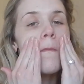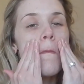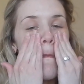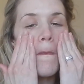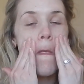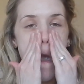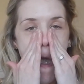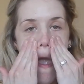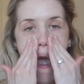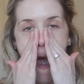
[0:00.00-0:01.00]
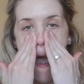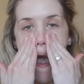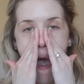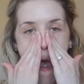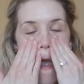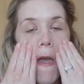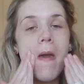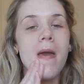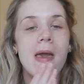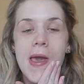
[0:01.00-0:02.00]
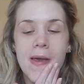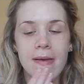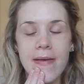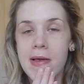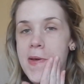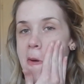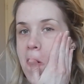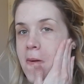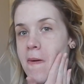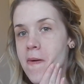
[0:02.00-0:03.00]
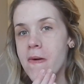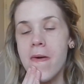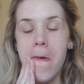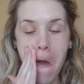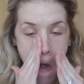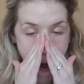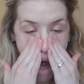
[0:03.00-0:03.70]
as my primer, and I am just using my fingertips to rub